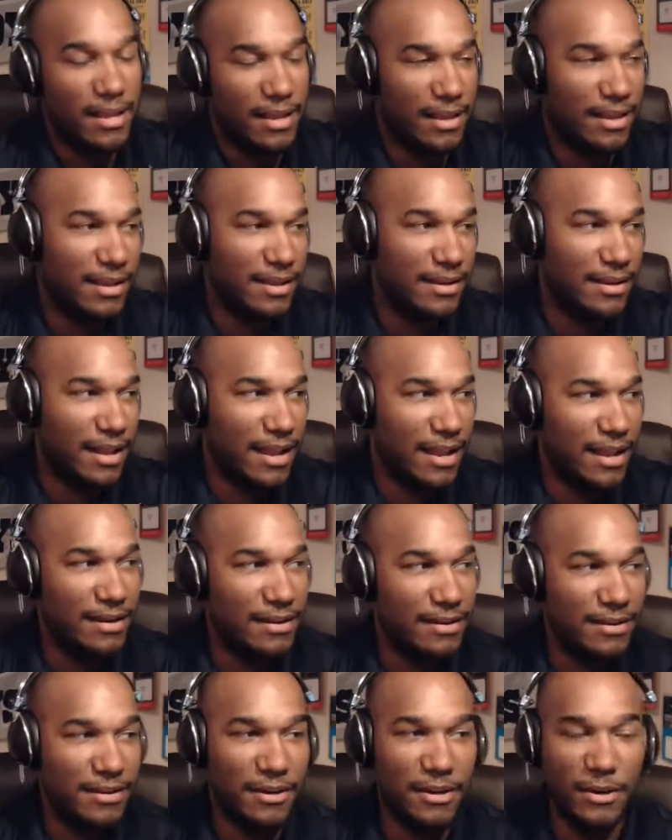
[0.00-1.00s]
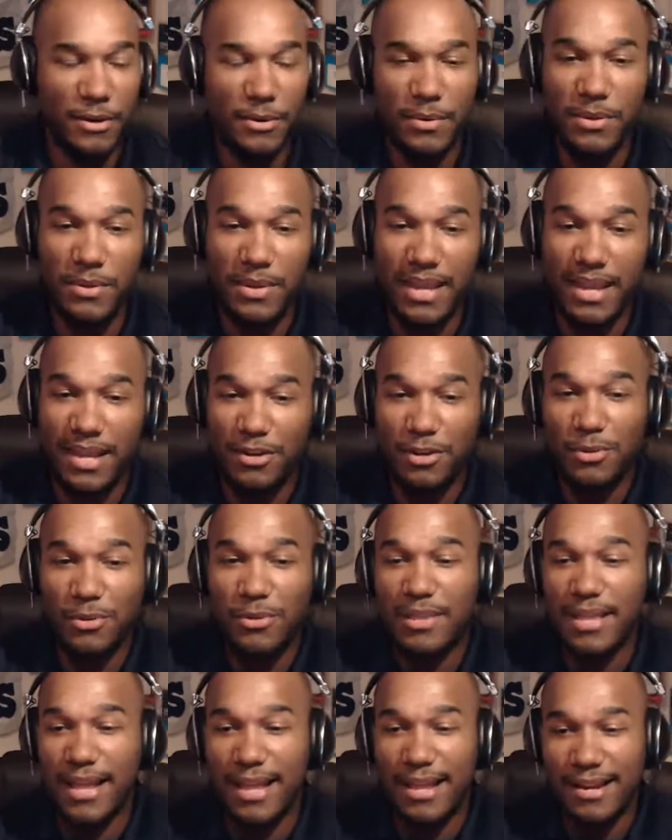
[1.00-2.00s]
And, you know, you can't do
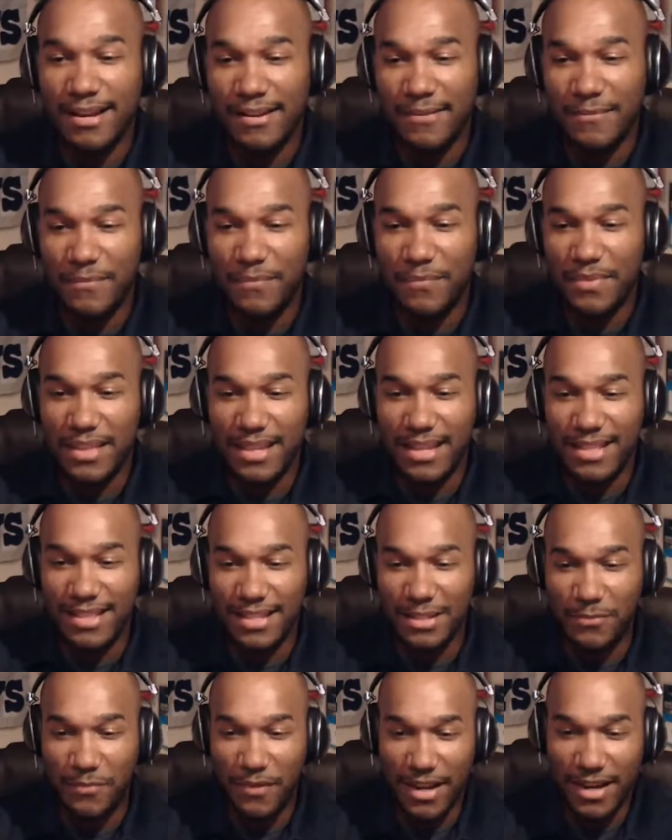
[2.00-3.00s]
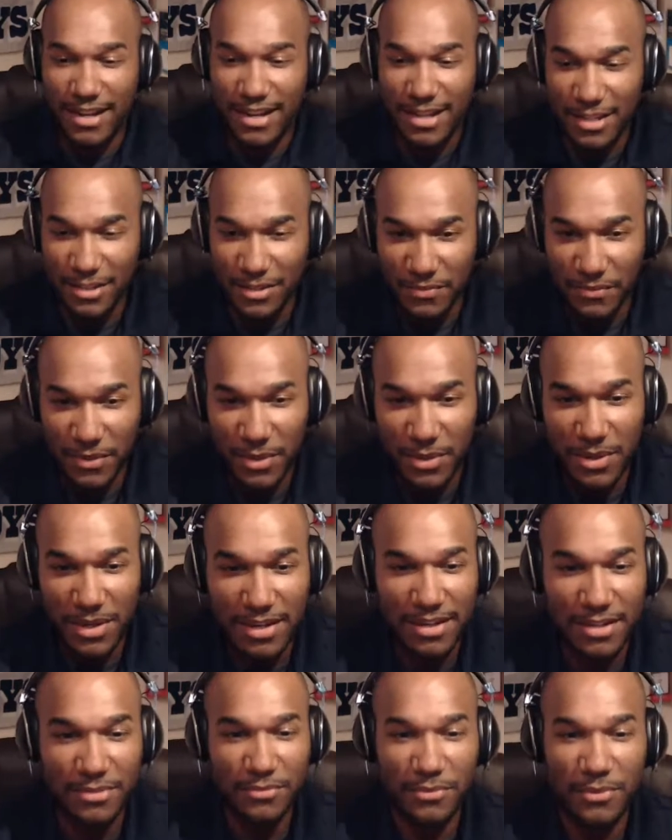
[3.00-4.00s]
that in this fight against Floyd
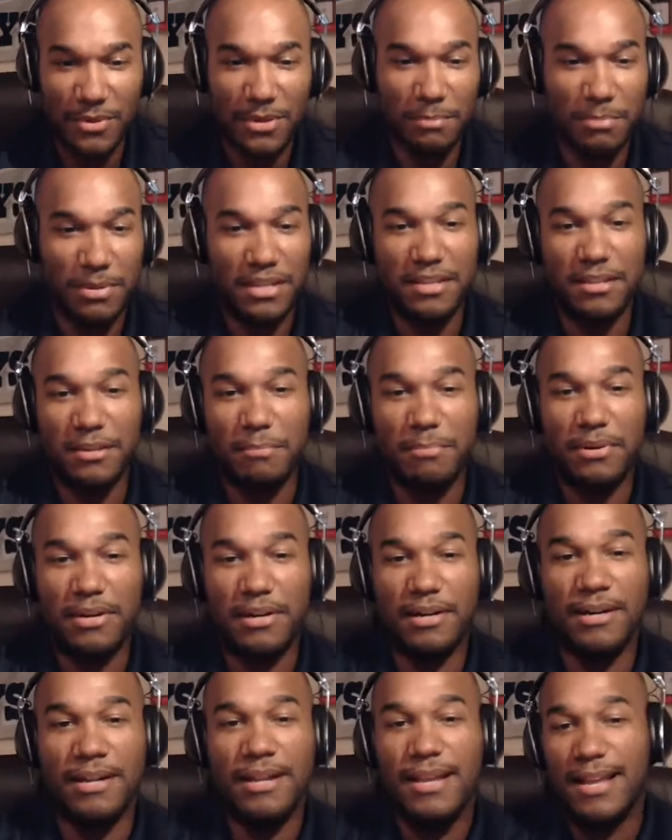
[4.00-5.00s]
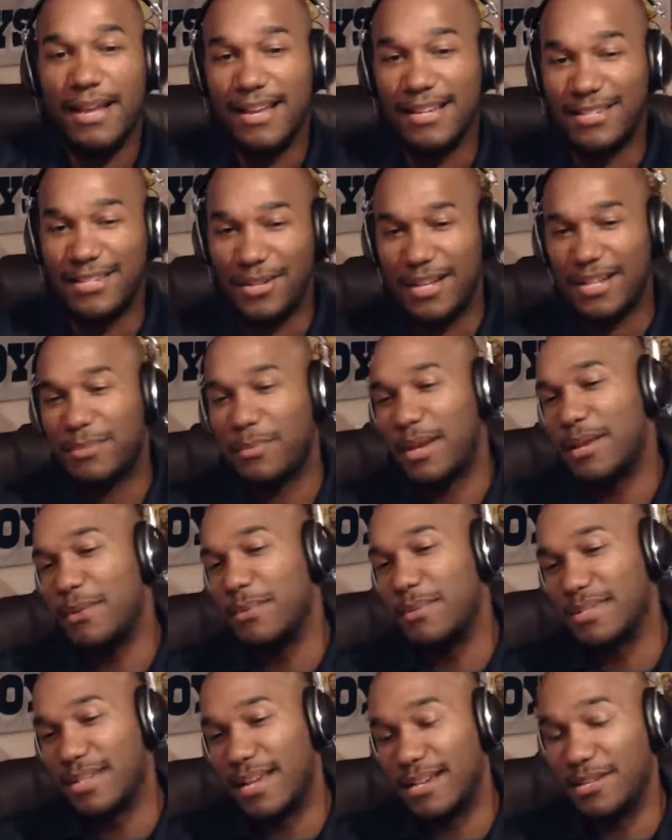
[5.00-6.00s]
because Floyd will pick you apart. And so that's why he
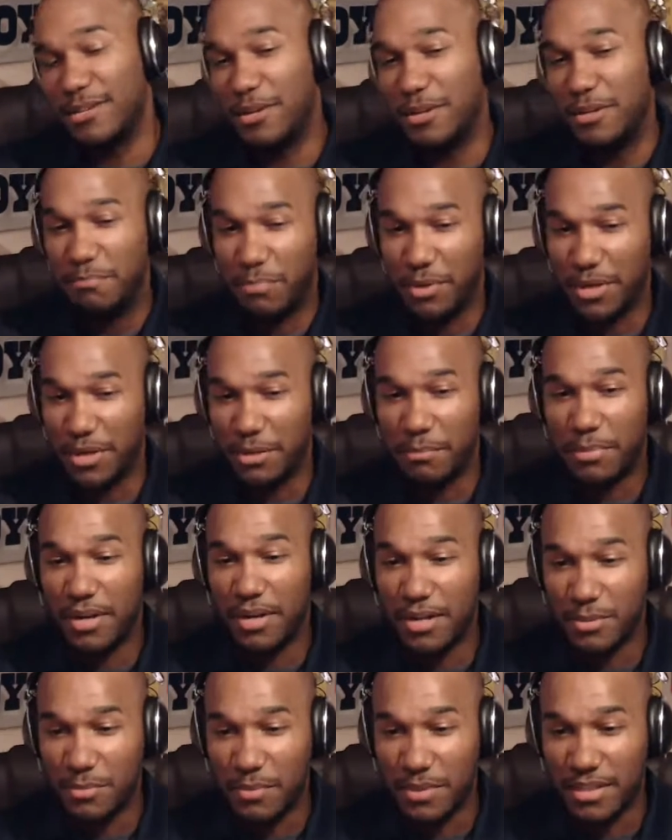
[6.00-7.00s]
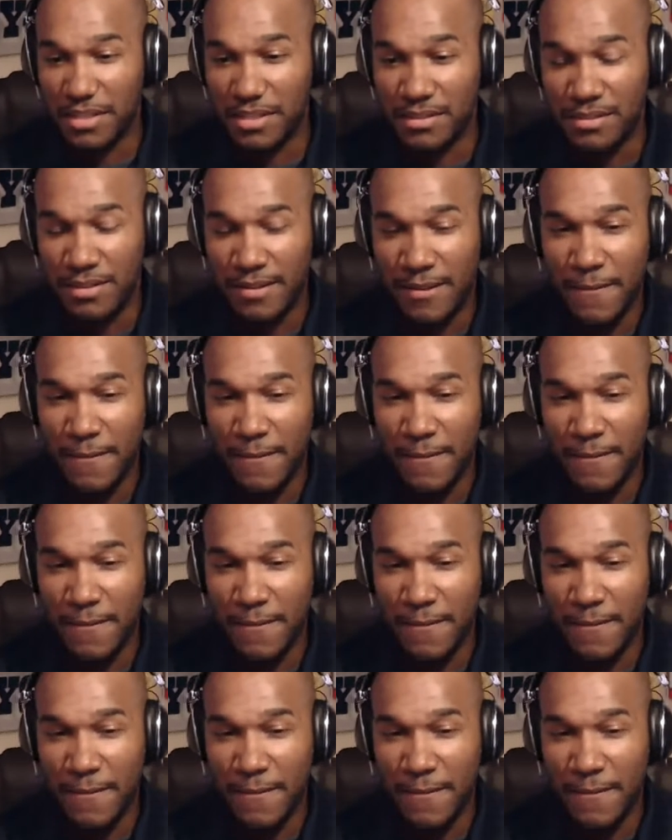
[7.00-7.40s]
was like, you know, you bring your balls with you.